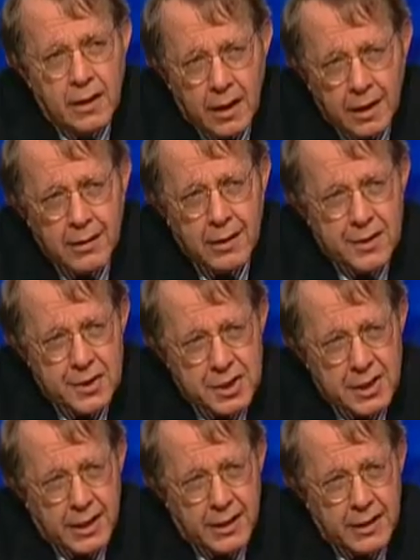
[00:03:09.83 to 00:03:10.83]
and ugly
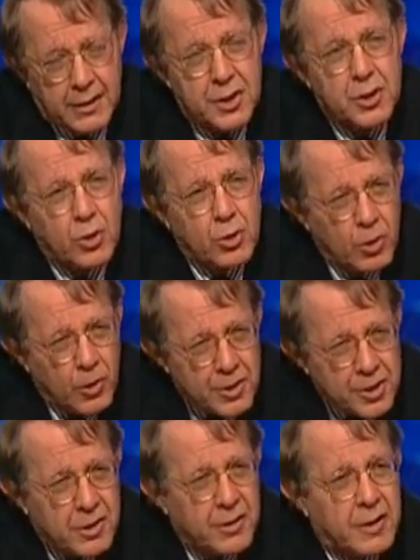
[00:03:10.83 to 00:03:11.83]
settings
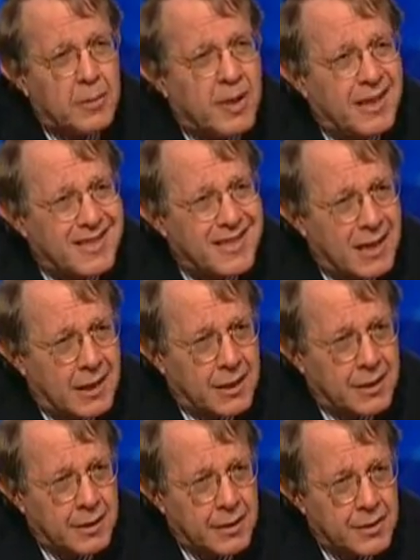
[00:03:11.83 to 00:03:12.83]
coarsen their
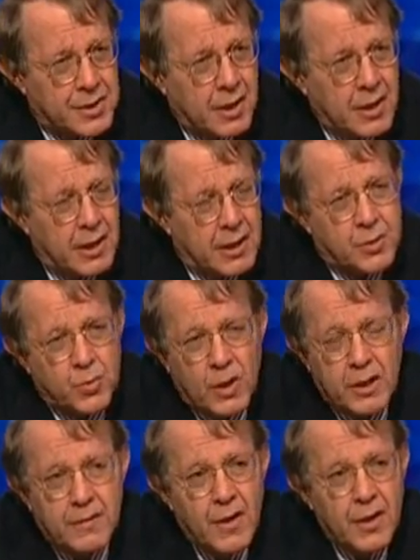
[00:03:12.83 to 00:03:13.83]
mentalities. It's
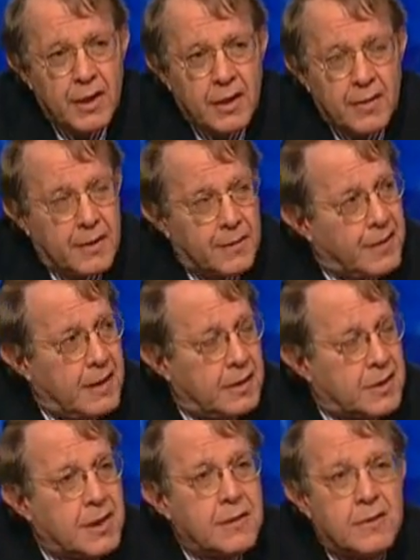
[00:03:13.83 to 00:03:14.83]
one of,
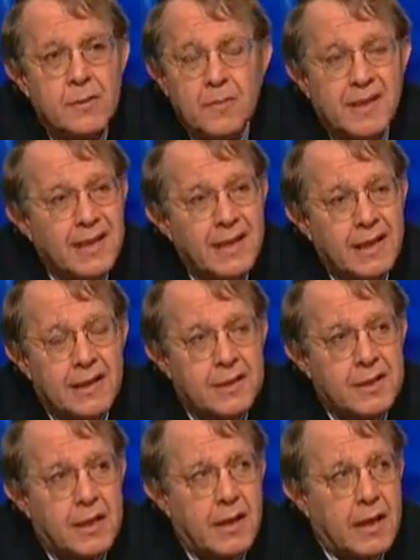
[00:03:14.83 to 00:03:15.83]
to me,
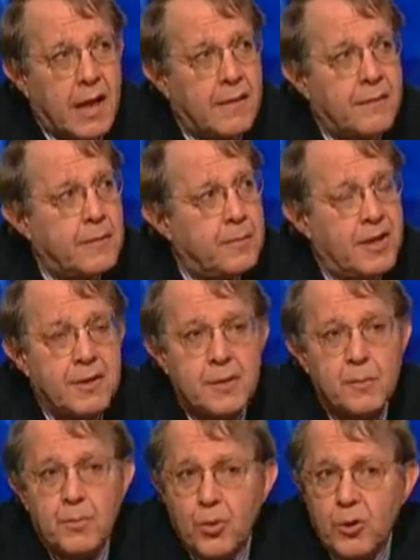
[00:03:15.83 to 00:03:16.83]
it's every bit
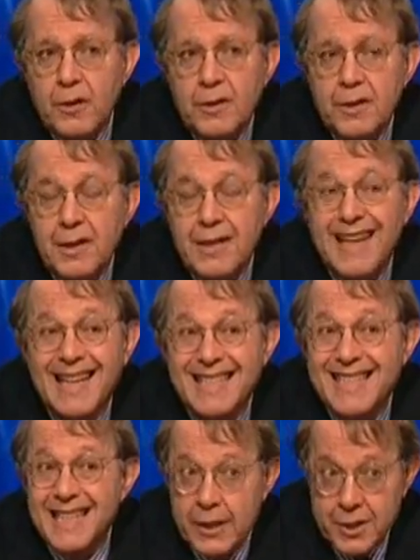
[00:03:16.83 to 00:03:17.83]
as important
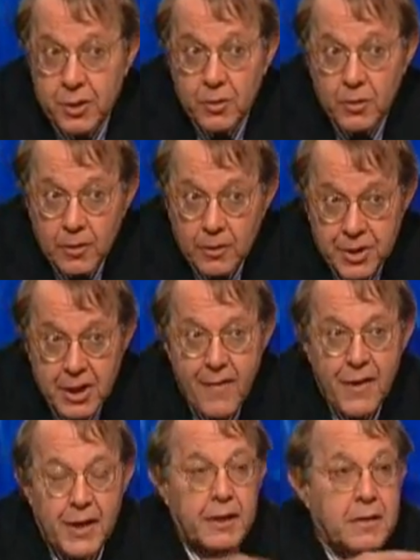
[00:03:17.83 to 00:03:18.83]
as test scores
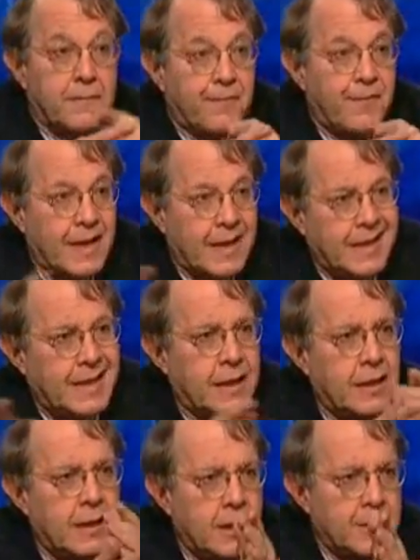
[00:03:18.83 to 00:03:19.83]
in
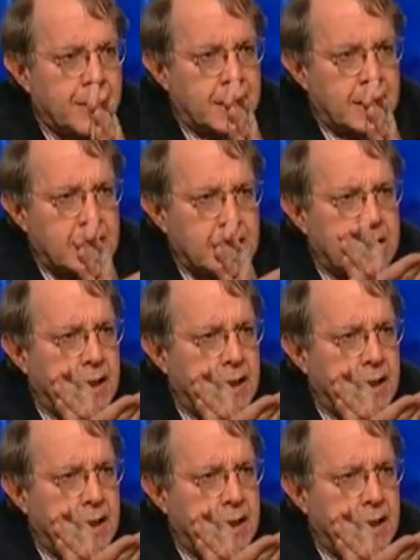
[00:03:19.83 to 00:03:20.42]
defining the